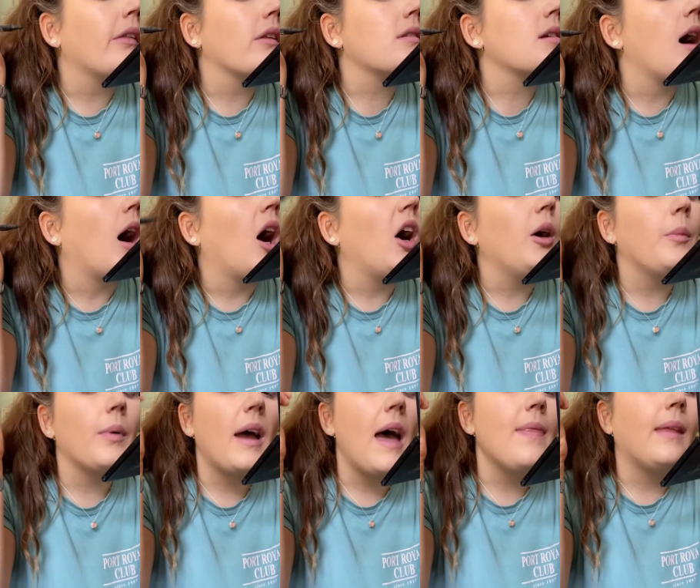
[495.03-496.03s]
the top
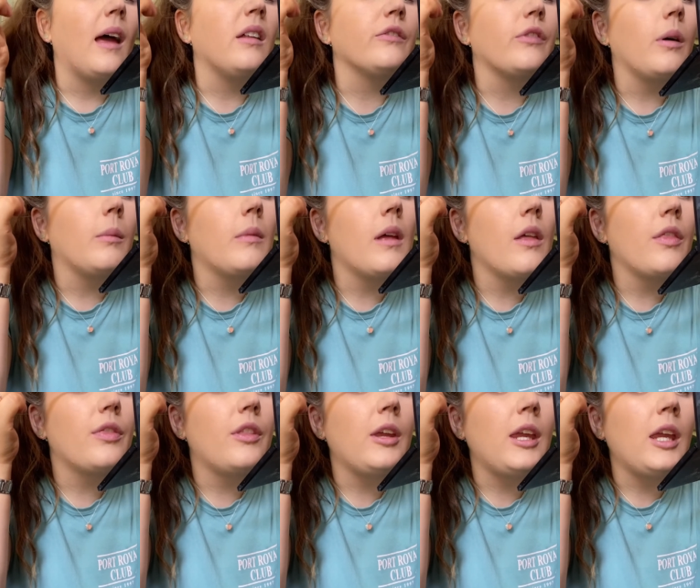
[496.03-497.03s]
and then from
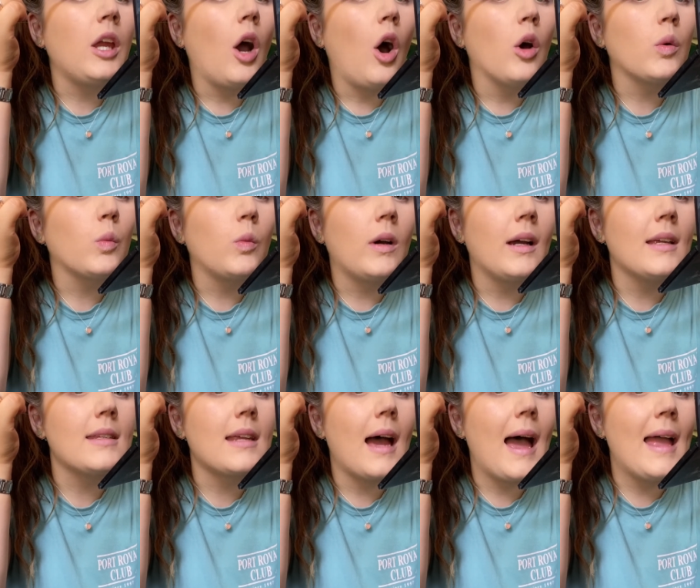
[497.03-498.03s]
the
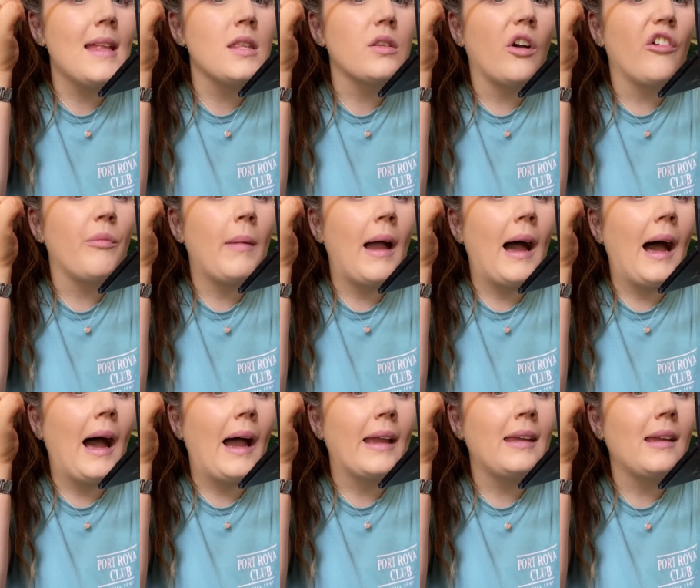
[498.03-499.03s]
onward end of my
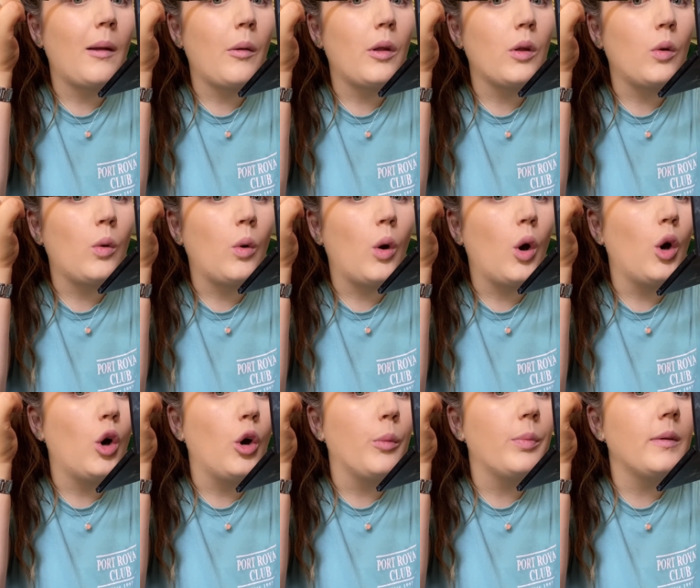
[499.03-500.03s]
eye, I'm going to go
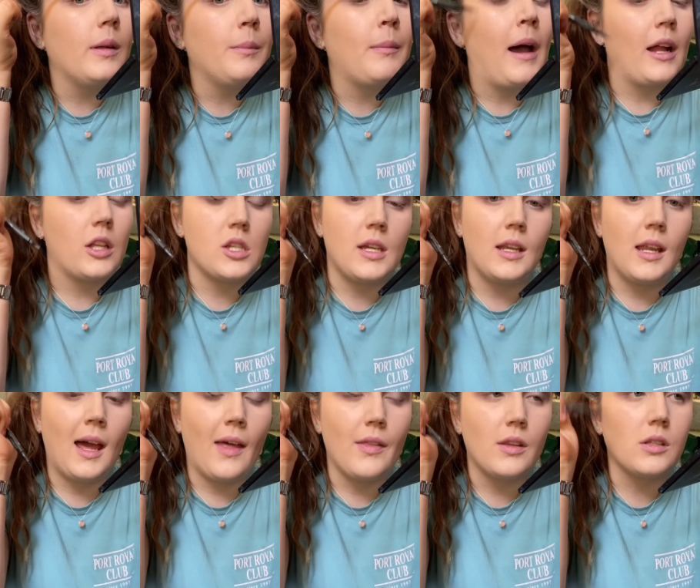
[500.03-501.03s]
up and match it
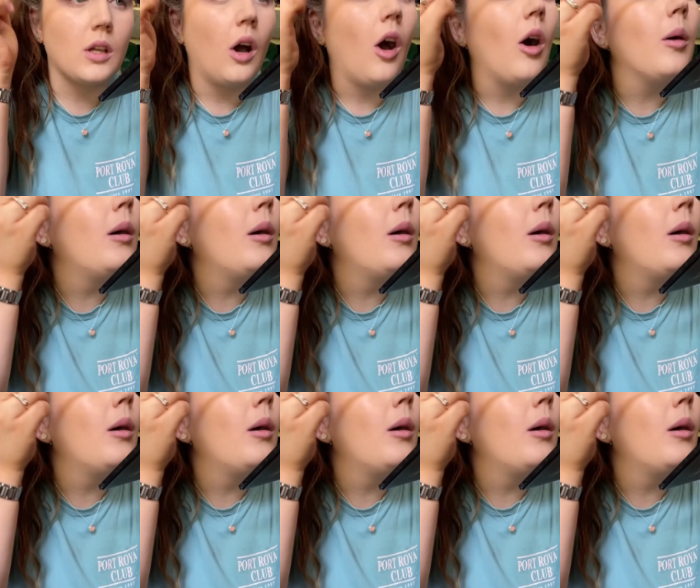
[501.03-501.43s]
at the top.